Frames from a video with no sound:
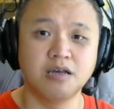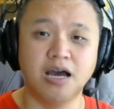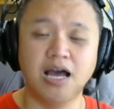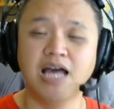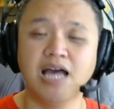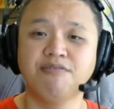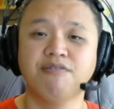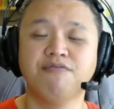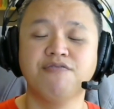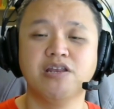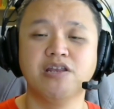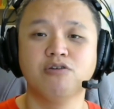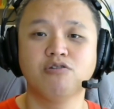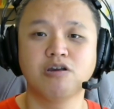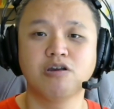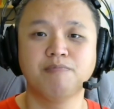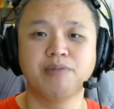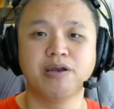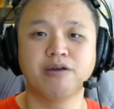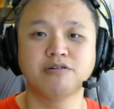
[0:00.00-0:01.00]
I have a video
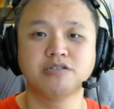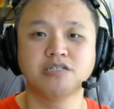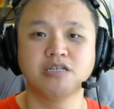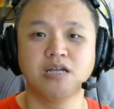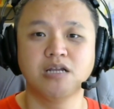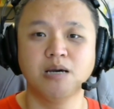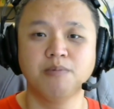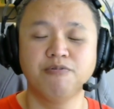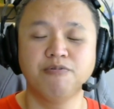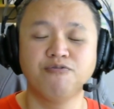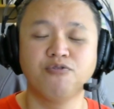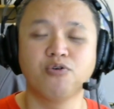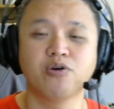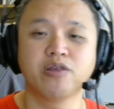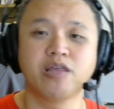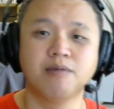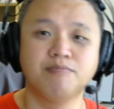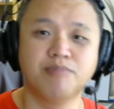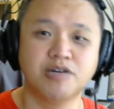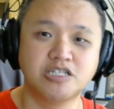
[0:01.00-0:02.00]
comparison up for
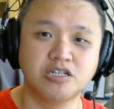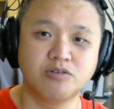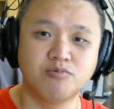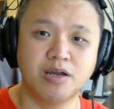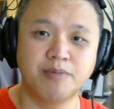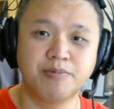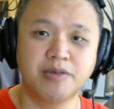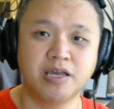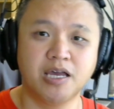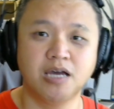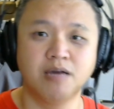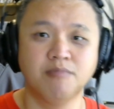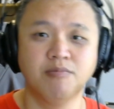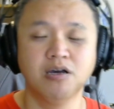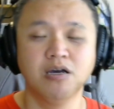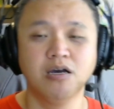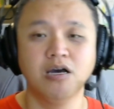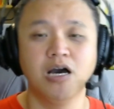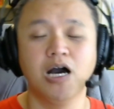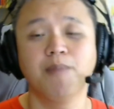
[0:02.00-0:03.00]
that budget webcam
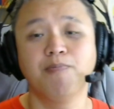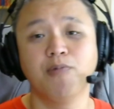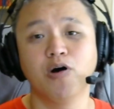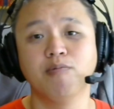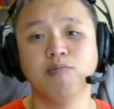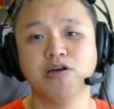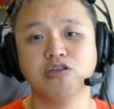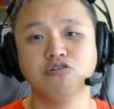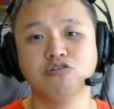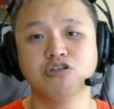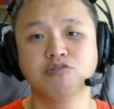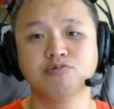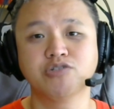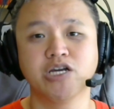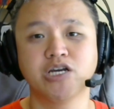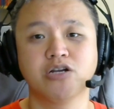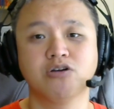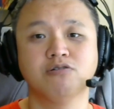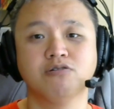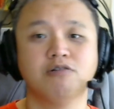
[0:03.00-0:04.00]
up on my YouTube
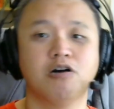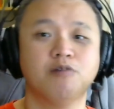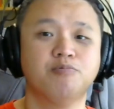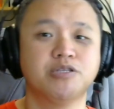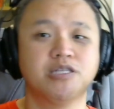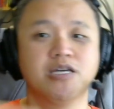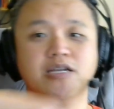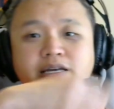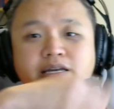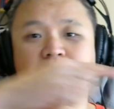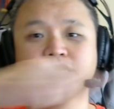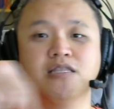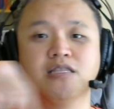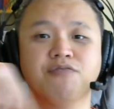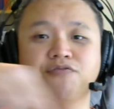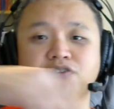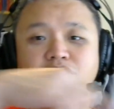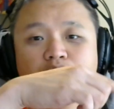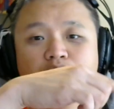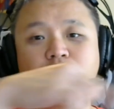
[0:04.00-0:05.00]
channel. I'll put the link in the
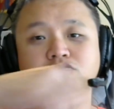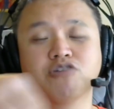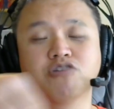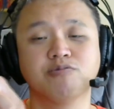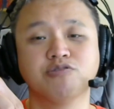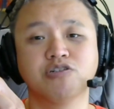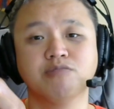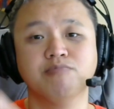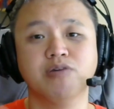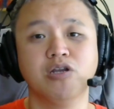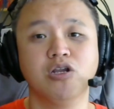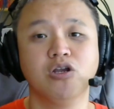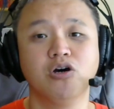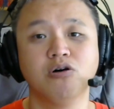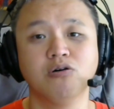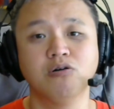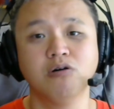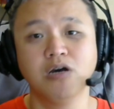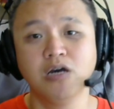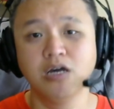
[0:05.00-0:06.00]
video description
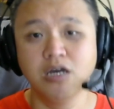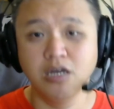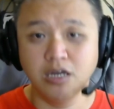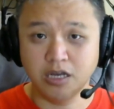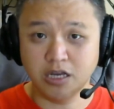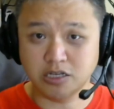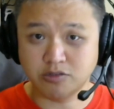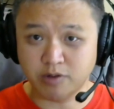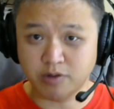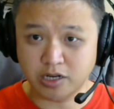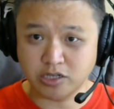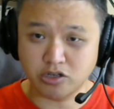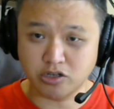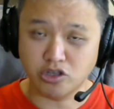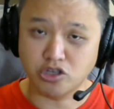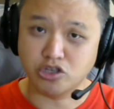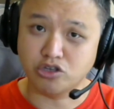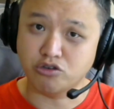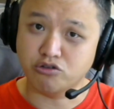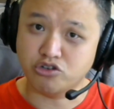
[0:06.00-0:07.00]
below as well as on
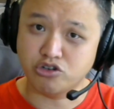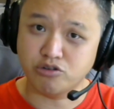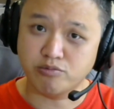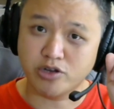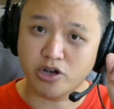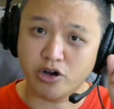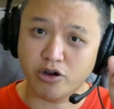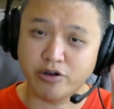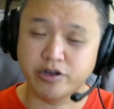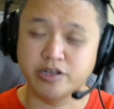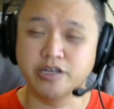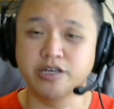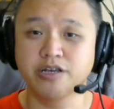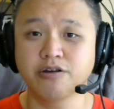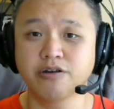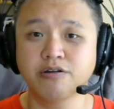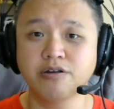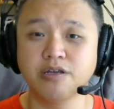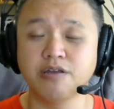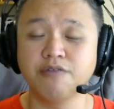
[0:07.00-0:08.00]
the YouTube card
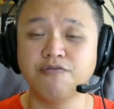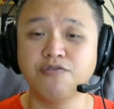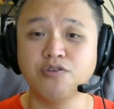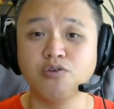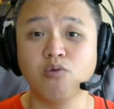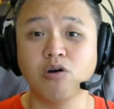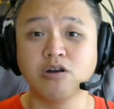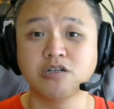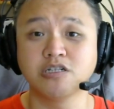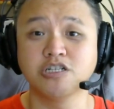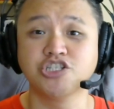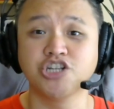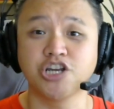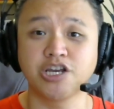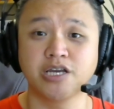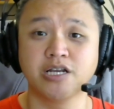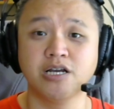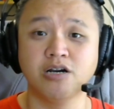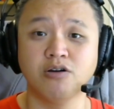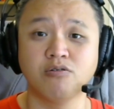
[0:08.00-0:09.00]
here if you want to
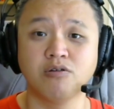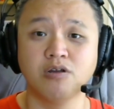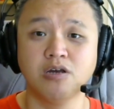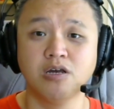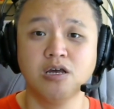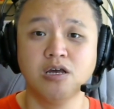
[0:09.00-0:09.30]
check it out.